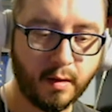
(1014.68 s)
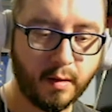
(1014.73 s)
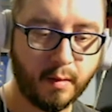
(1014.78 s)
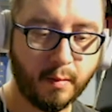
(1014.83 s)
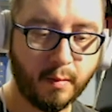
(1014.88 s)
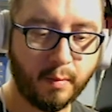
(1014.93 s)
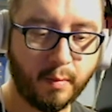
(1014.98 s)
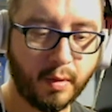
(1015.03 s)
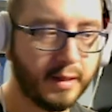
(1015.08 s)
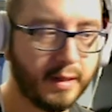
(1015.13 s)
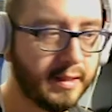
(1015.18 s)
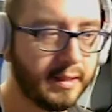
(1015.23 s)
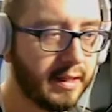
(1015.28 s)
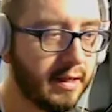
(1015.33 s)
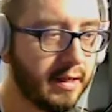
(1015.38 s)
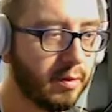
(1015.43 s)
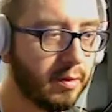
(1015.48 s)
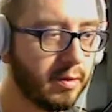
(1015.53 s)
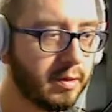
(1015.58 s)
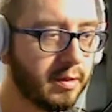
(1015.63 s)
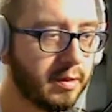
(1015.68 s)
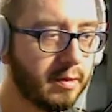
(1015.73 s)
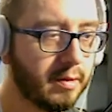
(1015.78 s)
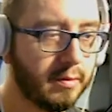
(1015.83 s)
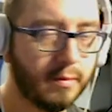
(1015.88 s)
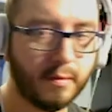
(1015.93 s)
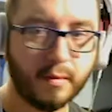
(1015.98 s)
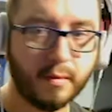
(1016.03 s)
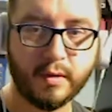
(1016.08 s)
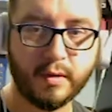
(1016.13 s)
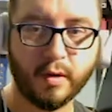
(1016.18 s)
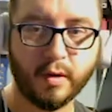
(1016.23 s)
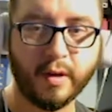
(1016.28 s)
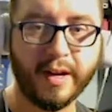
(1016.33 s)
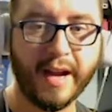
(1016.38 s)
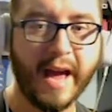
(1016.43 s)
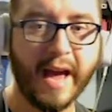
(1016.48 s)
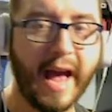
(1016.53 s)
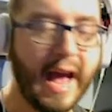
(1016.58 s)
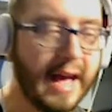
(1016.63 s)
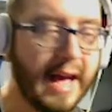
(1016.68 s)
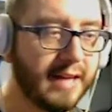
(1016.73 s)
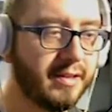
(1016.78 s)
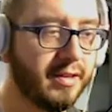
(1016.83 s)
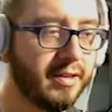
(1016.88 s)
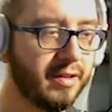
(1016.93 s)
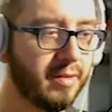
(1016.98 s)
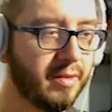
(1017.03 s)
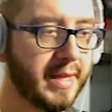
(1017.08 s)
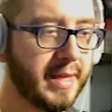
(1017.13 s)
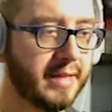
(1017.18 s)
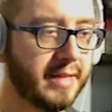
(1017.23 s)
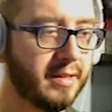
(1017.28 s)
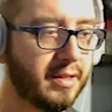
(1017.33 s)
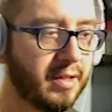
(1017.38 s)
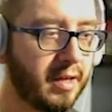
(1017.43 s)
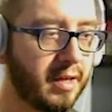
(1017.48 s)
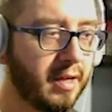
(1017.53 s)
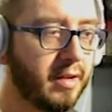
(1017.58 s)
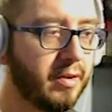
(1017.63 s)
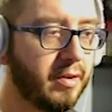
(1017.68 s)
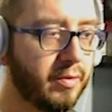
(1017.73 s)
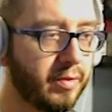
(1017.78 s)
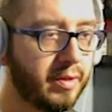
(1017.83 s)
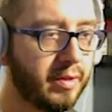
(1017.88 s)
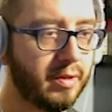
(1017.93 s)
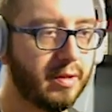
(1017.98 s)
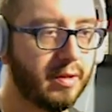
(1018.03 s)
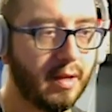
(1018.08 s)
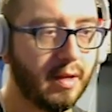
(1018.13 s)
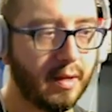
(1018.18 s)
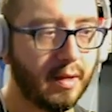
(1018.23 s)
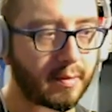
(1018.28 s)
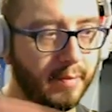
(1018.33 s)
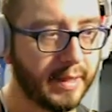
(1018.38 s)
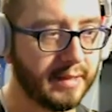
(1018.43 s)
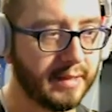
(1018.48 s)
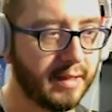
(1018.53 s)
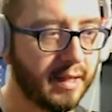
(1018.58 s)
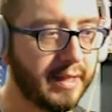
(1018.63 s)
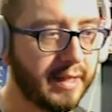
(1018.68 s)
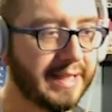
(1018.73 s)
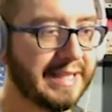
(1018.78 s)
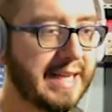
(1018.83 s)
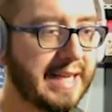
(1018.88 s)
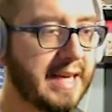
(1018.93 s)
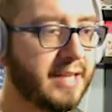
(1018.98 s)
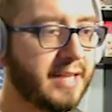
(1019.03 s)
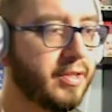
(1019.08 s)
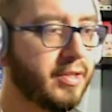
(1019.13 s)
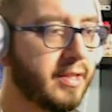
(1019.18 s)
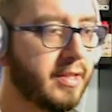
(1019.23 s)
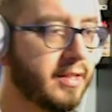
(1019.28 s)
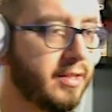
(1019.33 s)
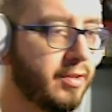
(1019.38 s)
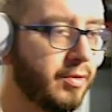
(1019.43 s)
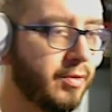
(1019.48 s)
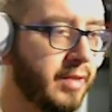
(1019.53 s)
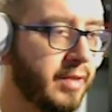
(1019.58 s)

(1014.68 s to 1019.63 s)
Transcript: plus equals. So I'm going to add to the message. I'm going to basically attach this to the